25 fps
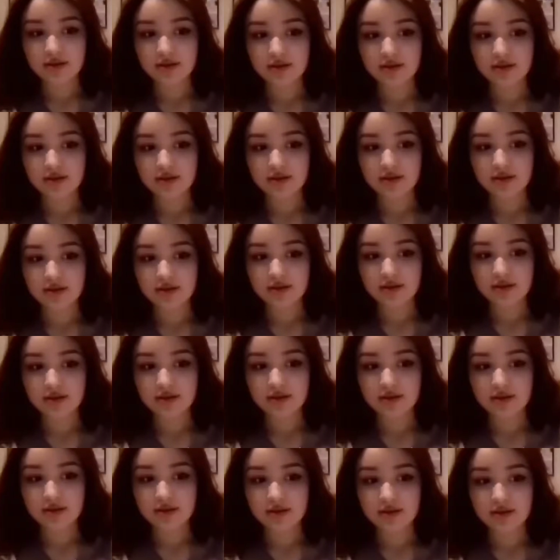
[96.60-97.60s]

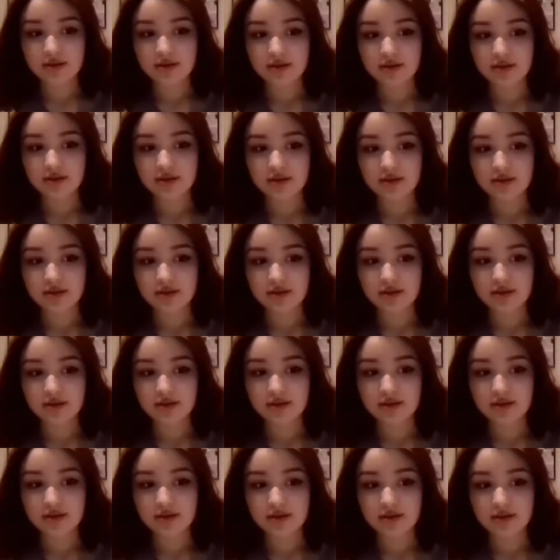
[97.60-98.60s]

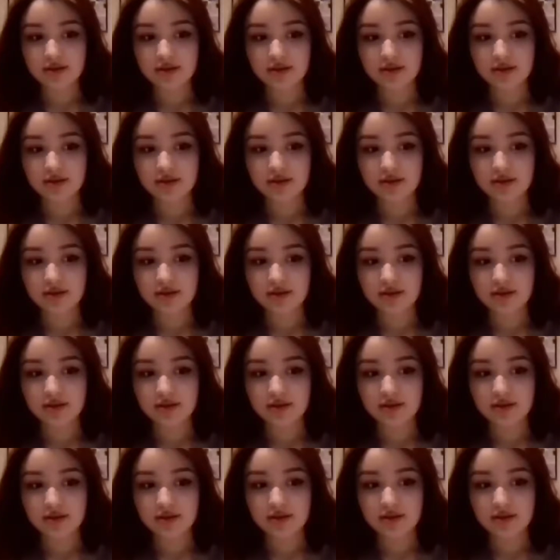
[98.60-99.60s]

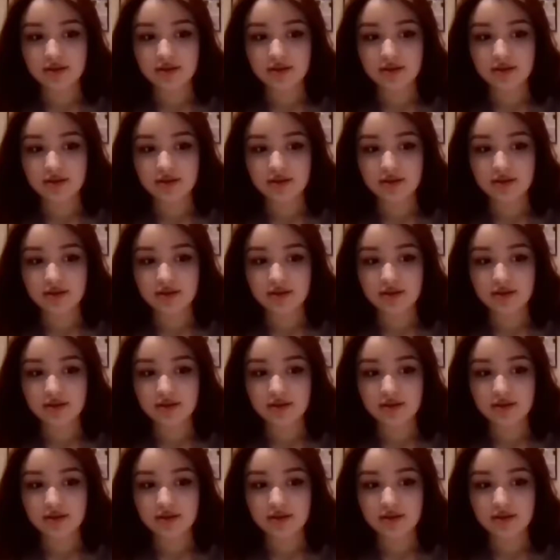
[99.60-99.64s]
The person shown says nothing.